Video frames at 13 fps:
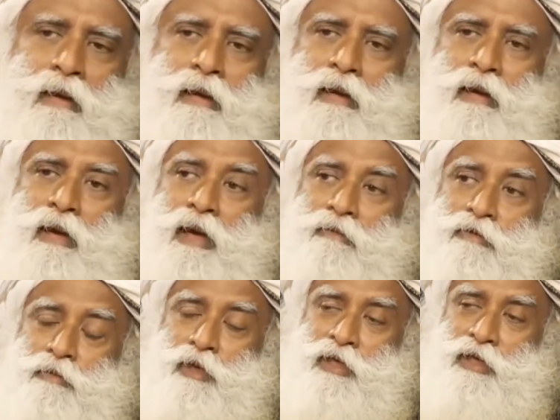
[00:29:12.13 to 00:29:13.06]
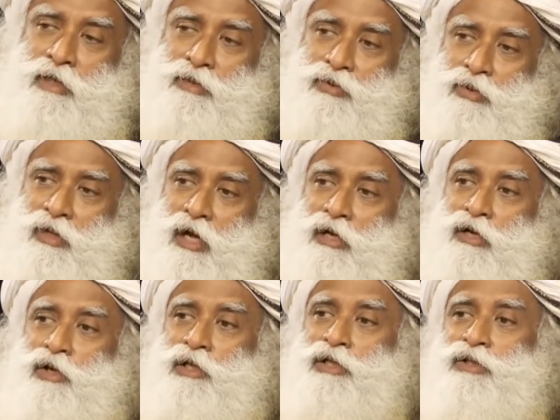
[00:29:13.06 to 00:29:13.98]
Everybody should at
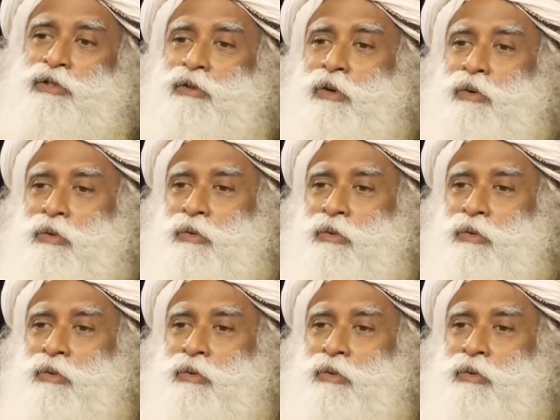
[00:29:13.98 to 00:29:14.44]
least know